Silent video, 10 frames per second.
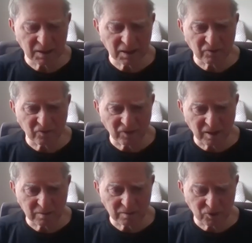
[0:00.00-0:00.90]
have
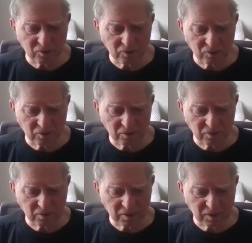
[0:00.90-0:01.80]
farted
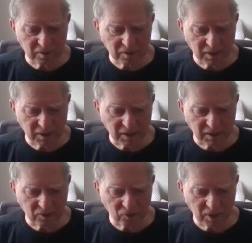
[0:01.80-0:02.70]
uh,
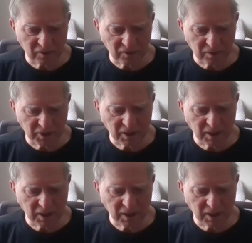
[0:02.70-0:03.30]
whatever. But